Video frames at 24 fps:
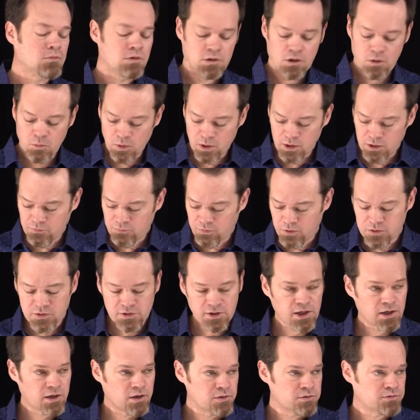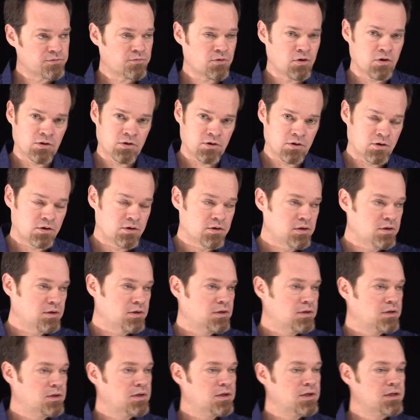Now, where InfoSight goes further
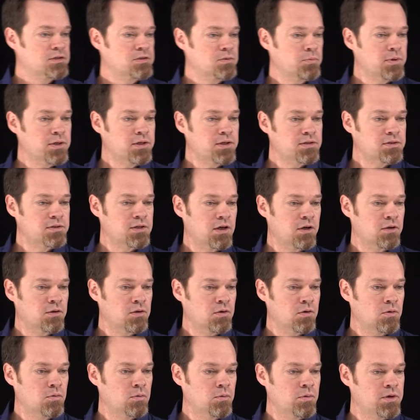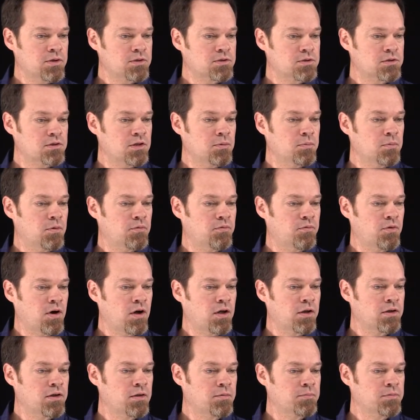is that we can tell you which Nimble
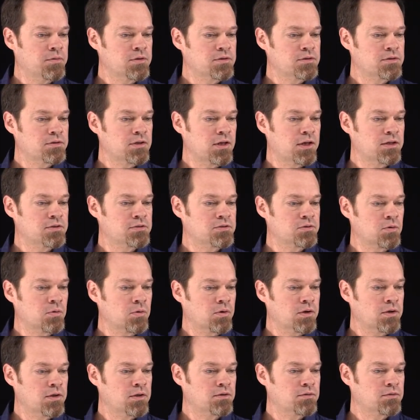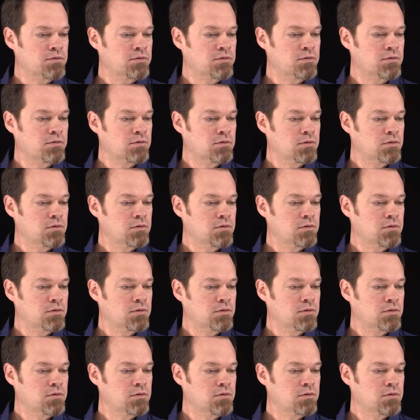volume this data store is.